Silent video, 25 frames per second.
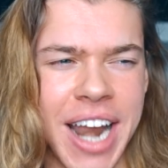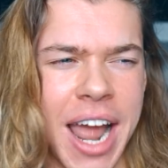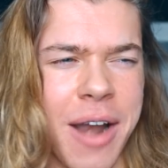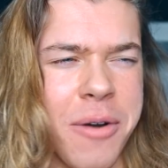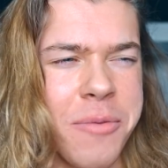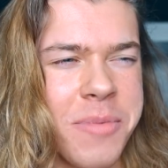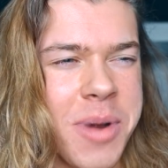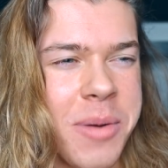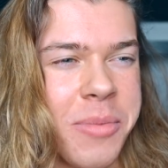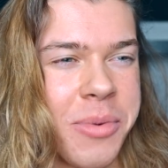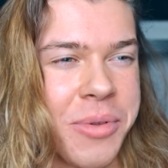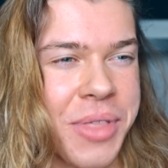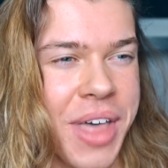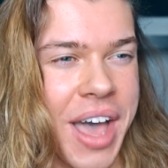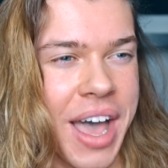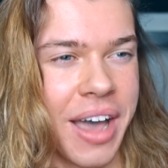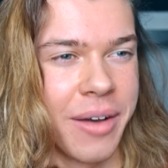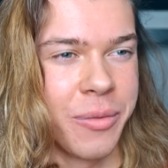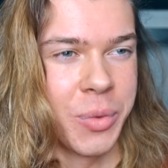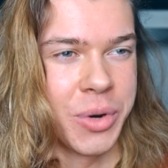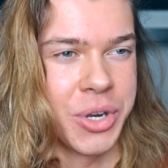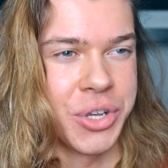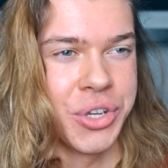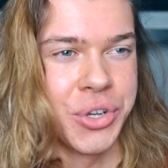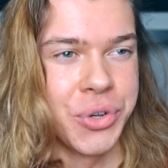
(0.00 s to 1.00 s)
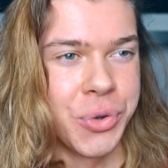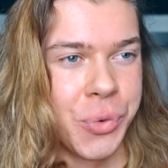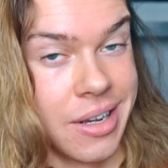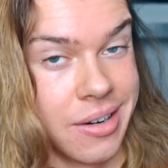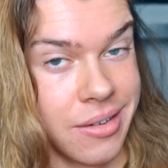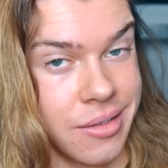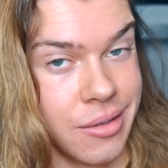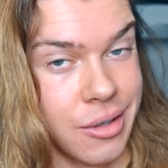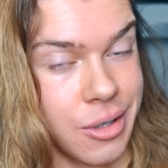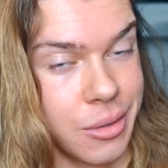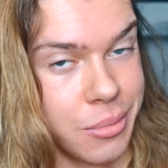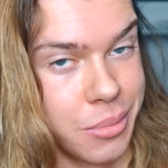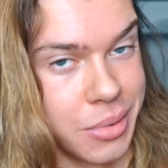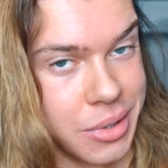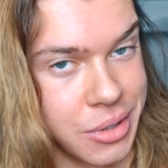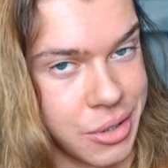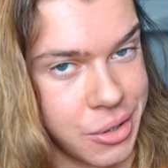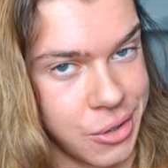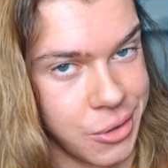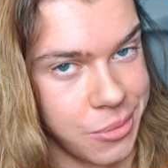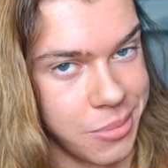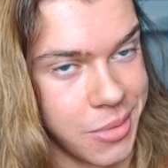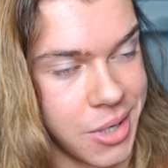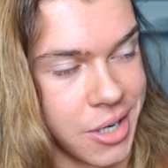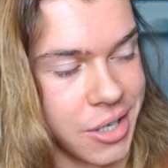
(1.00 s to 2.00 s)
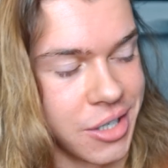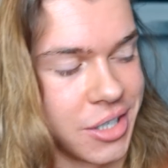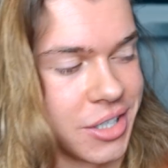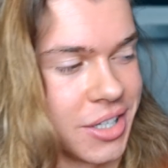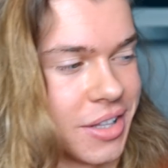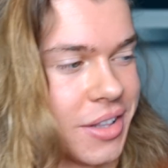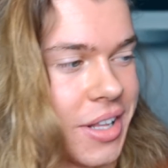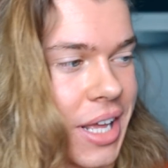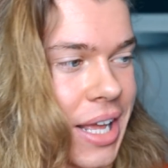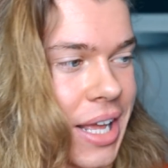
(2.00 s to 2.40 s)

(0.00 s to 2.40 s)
I remember that when you had a little bit too much and